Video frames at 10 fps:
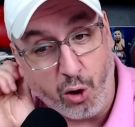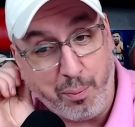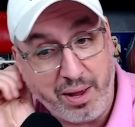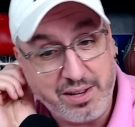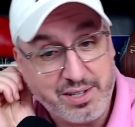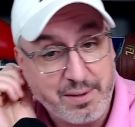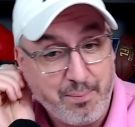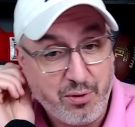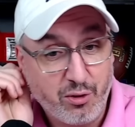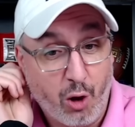Lopez.
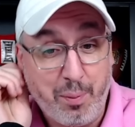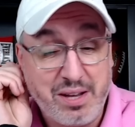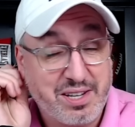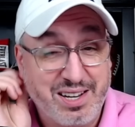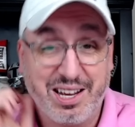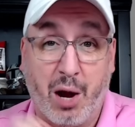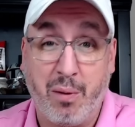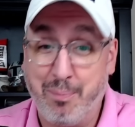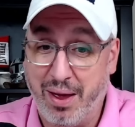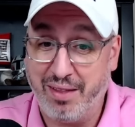Lopez is a guy
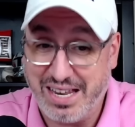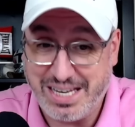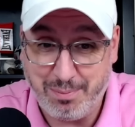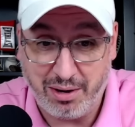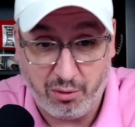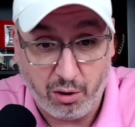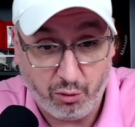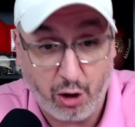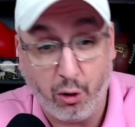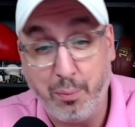we bet last time he,
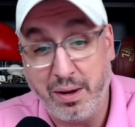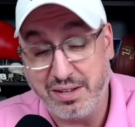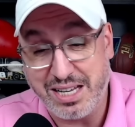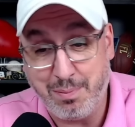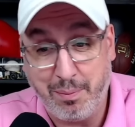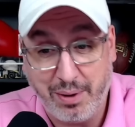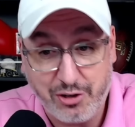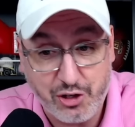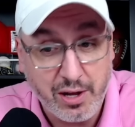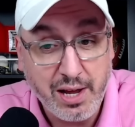Ronaldo Lopez, last time he
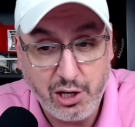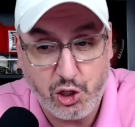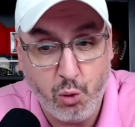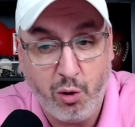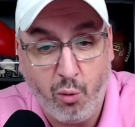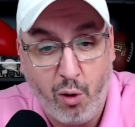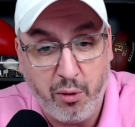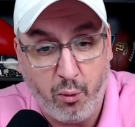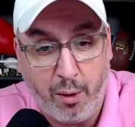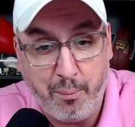pitched. He's two and one
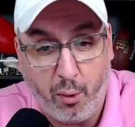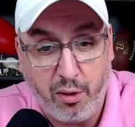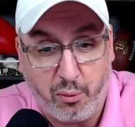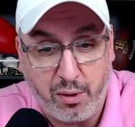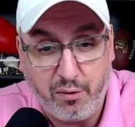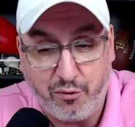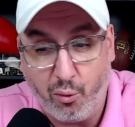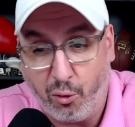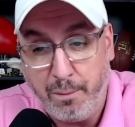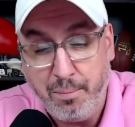with a one point three
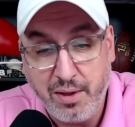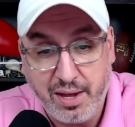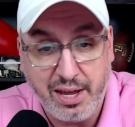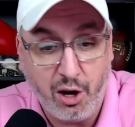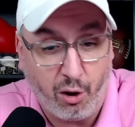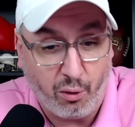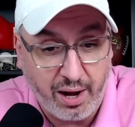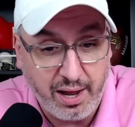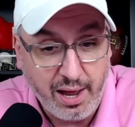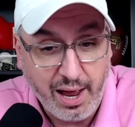four E R
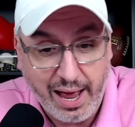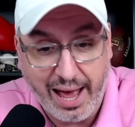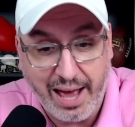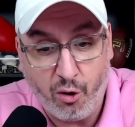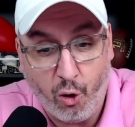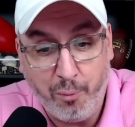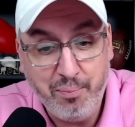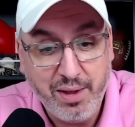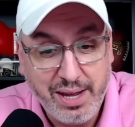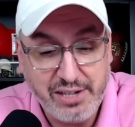A. At
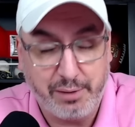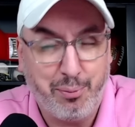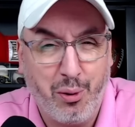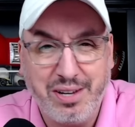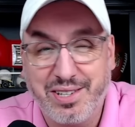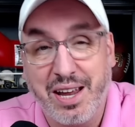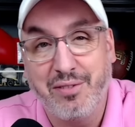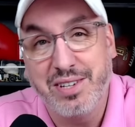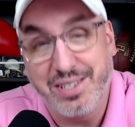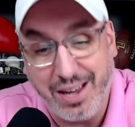home, he has a point
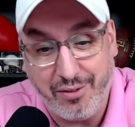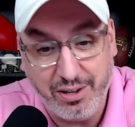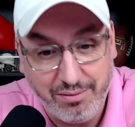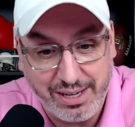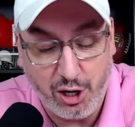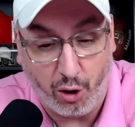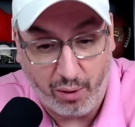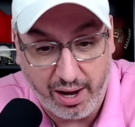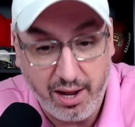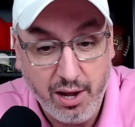seven seven E
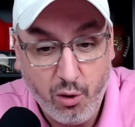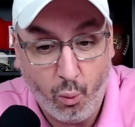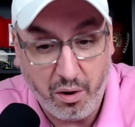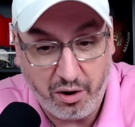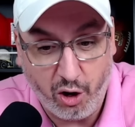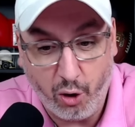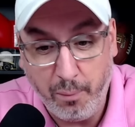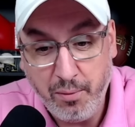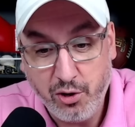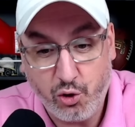R A, one and
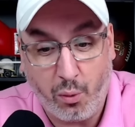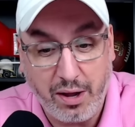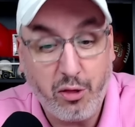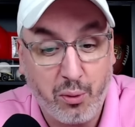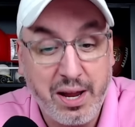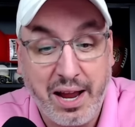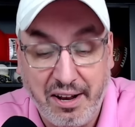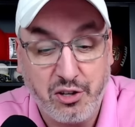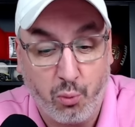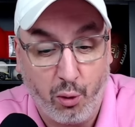oh, twenty-three
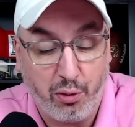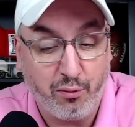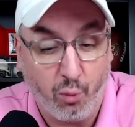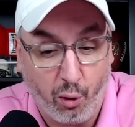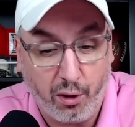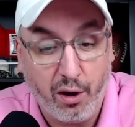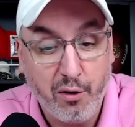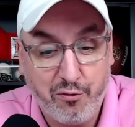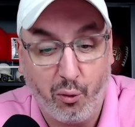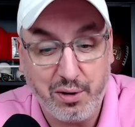innings worth of work,
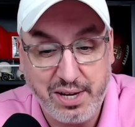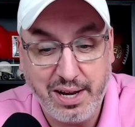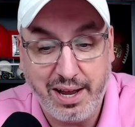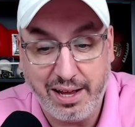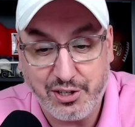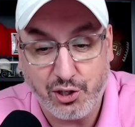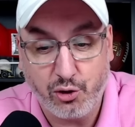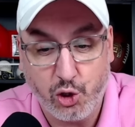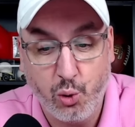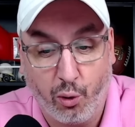fourteen hits,
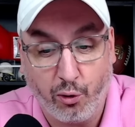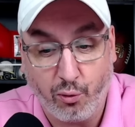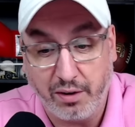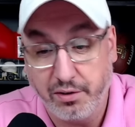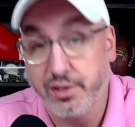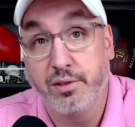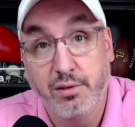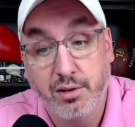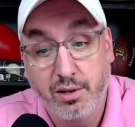two earned runs.